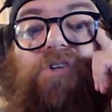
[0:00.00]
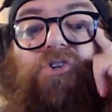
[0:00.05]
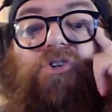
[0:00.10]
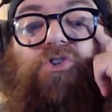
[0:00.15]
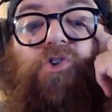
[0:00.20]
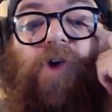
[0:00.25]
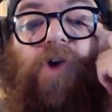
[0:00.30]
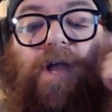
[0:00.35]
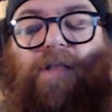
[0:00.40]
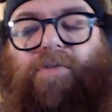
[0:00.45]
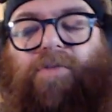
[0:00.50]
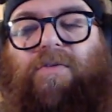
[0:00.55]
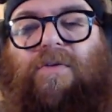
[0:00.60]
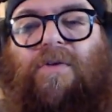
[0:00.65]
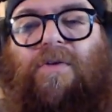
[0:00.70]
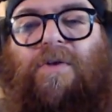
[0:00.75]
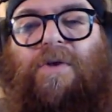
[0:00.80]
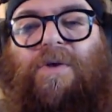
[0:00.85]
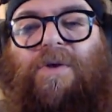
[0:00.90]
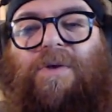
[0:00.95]
guys are straight.
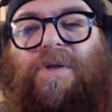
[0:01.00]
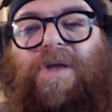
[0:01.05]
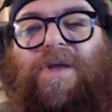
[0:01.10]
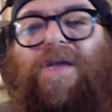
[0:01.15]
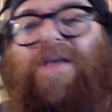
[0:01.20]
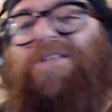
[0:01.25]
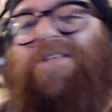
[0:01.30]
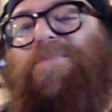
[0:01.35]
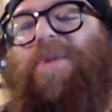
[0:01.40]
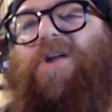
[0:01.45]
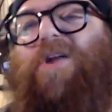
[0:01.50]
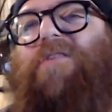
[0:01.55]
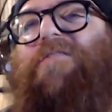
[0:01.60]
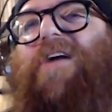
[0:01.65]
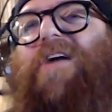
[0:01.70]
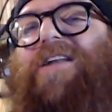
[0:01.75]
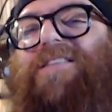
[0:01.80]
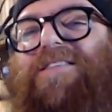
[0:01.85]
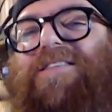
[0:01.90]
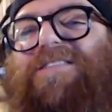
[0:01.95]
Okay. As a matter of
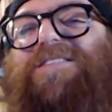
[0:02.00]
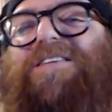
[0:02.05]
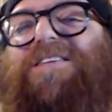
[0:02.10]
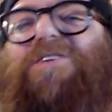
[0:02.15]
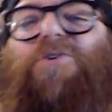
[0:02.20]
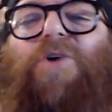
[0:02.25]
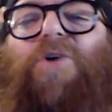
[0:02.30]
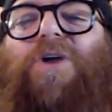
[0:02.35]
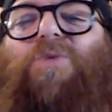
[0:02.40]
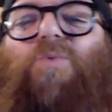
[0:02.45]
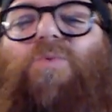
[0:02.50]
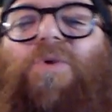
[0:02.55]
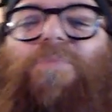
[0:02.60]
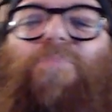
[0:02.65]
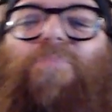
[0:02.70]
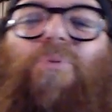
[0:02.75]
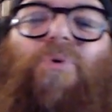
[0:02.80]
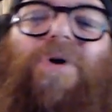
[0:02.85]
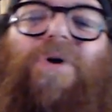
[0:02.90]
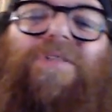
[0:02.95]
fact, the singer at
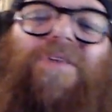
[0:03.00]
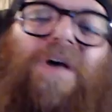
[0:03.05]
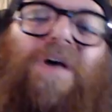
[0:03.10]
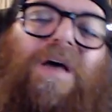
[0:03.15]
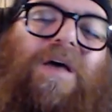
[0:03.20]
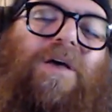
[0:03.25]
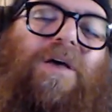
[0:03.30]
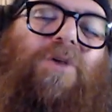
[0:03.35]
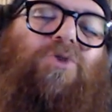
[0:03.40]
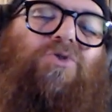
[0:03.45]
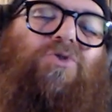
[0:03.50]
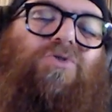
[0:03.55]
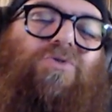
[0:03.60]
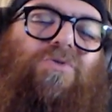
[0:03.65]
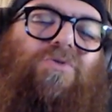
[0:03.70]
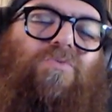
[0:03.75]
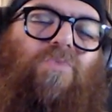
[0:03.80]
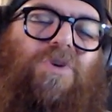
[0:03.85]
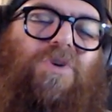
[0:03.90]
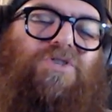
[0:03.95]
one point
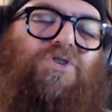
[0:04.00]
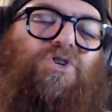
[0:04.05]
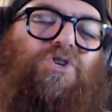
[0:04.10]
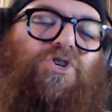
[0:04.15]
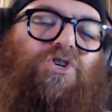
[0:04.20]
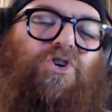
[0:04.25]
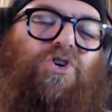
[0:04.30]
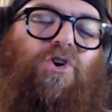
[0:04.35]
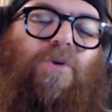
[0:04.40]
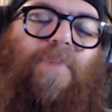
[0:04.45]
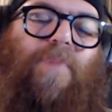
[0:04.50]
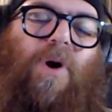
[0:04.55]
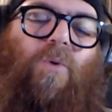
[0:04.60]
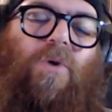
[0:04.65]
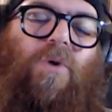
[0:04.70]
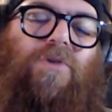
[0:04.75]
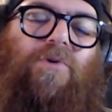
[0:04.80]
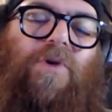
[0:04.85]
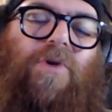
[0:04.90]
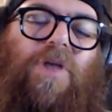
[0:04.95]
wasn't sure
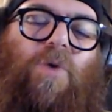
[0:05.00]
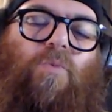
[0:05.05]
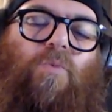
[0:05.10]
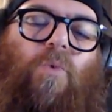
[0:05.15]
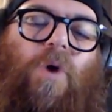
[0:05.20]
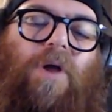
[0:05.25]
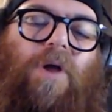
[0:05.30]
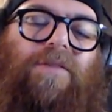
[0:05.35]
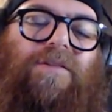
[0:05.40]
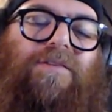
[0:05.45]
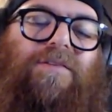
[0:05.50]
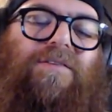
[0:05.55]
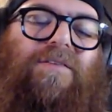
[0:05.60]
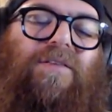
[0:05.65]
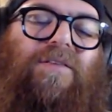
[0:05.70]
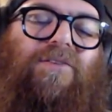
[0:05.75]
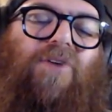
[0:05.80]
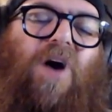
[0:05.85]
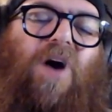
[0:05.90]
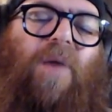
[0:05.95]
about whether he wanted
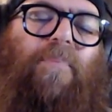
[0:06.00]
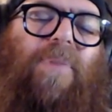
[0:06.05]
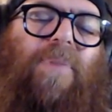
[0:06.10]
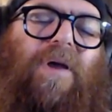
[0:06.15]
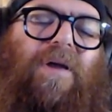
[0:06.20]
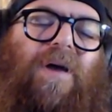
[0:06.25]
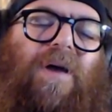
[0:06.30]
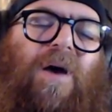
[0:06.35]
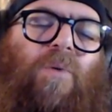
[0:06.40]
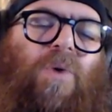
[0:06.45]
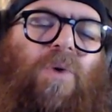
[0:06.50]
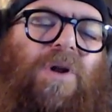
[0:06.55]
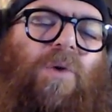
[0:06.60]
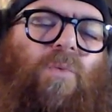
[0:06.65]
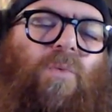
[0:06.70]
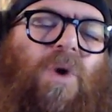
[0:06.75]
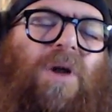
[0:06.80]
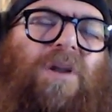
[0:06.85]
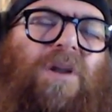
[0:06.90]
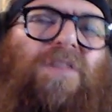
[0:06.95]
the topic,
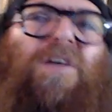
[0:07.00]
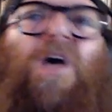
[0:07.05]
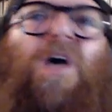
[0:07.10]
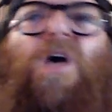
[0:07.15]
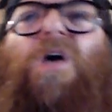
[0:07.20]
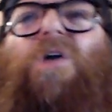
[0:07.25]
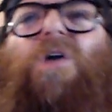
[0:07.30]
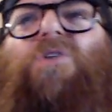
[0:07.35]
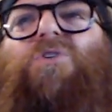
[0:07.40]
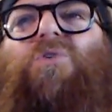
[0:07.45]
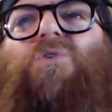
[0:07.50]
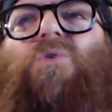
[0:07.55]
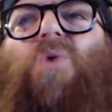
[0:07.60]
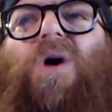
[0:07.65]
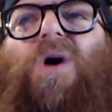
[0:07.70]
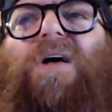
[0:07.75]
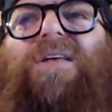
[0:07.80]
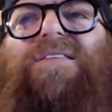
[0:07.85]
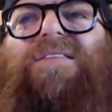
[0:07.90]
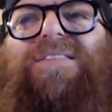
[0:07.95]
wanted
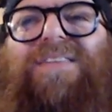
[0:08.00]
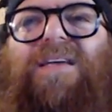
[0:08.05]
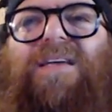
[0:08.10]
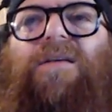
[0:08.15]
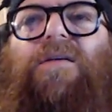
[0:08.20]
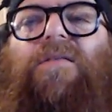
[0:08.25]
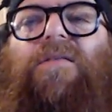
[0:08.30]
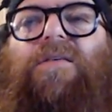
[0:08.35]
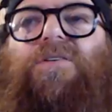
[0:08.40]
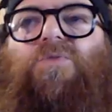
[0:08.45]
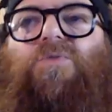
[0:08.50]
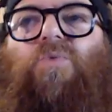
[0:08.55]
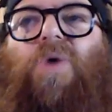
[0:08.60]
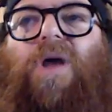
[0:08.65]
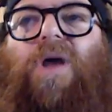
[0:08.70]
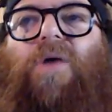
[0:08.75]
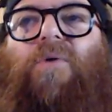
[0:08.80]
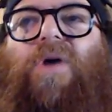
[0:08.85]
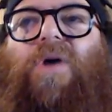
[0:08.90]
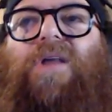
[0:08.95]
to sing this
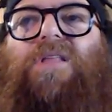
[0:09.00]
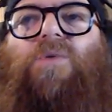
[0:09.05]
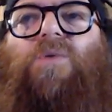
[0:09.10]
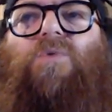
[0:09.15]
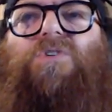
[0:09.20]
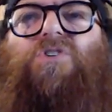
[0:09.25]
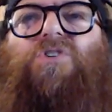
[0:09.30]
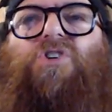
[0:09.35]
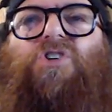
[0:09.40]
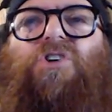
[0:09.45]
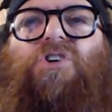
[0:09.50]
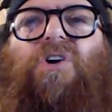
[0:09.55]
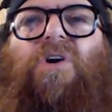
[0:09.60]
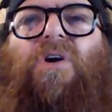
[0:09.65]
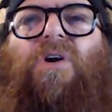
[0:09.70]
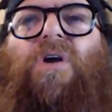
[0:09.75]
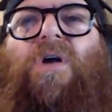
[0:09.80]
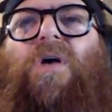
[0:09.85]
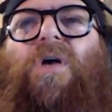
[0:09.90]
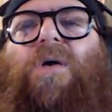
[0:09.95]
way, right? He wasn't
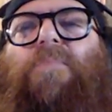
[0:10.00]
sure